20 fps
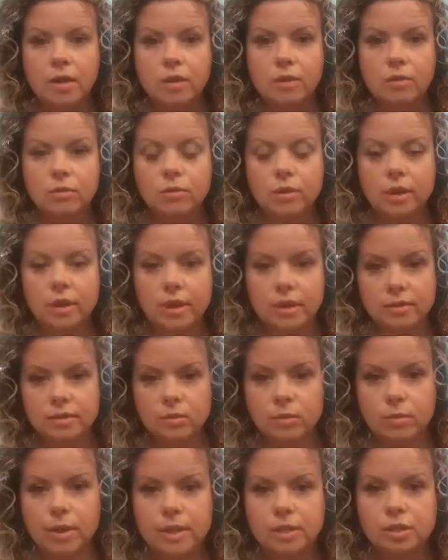You can
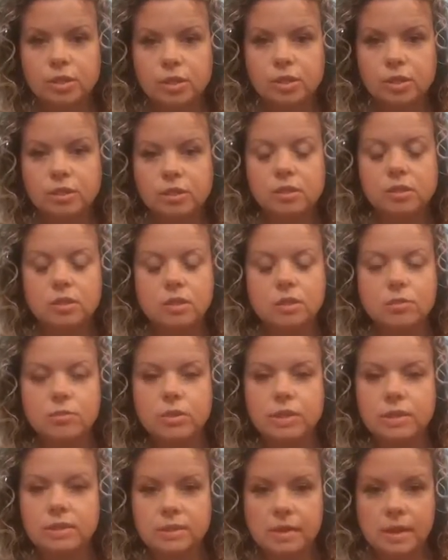ask questions, you
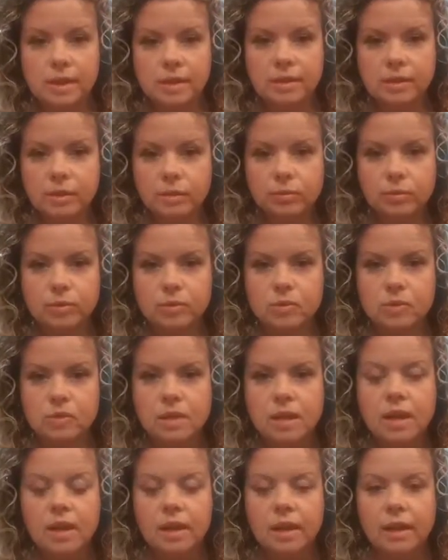can take notes,